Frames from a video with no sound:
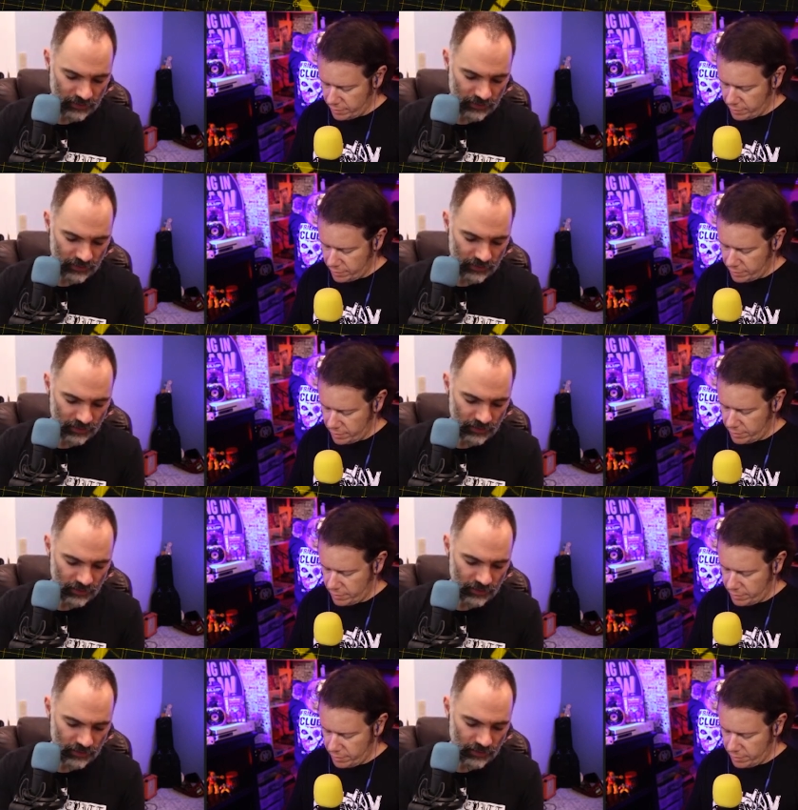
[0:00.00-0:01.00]

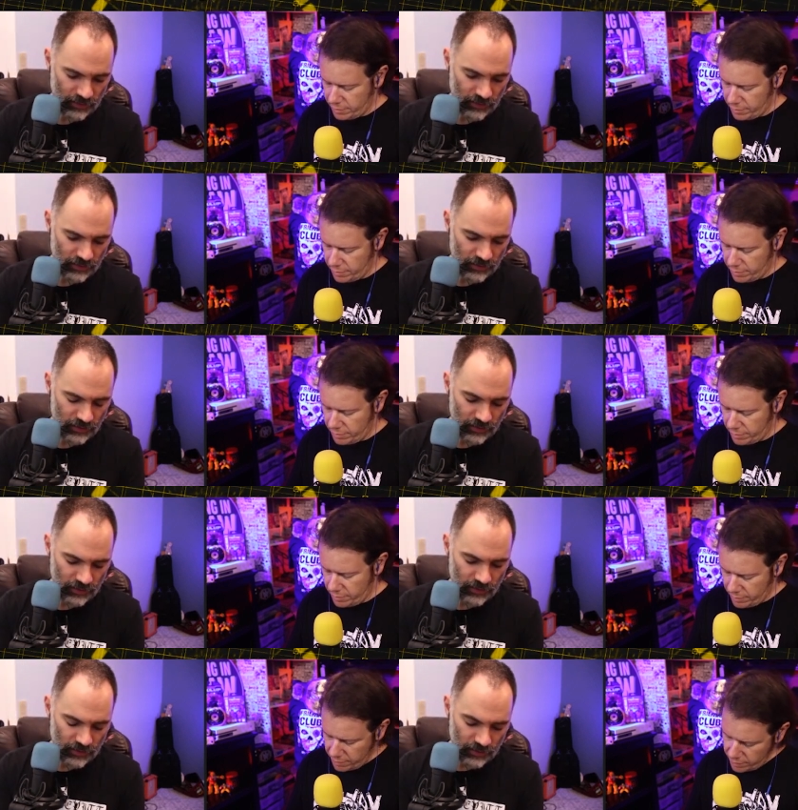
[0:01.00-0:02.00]

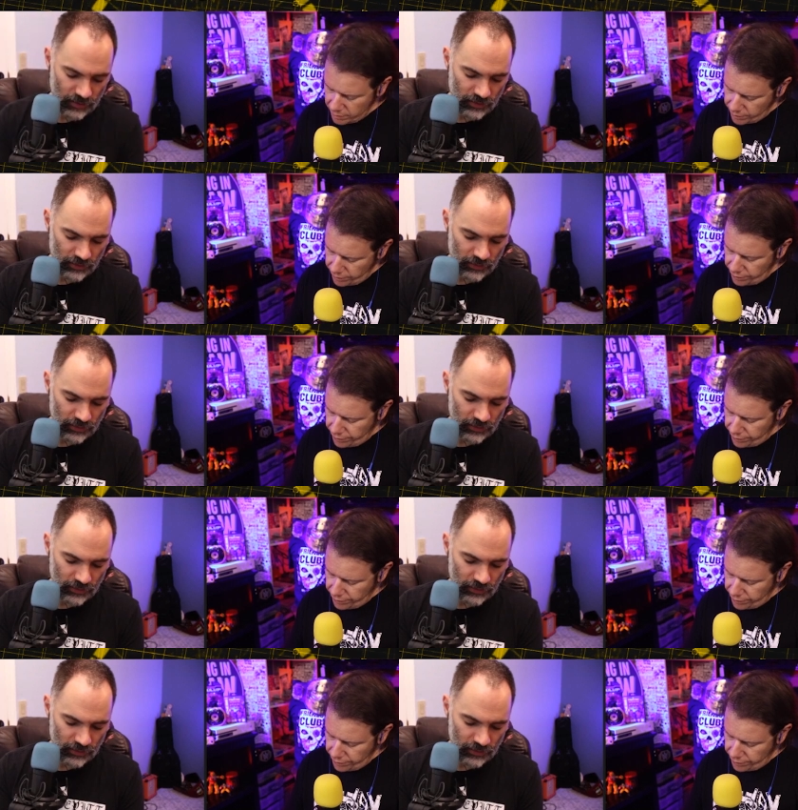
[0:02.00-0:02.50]
(silence)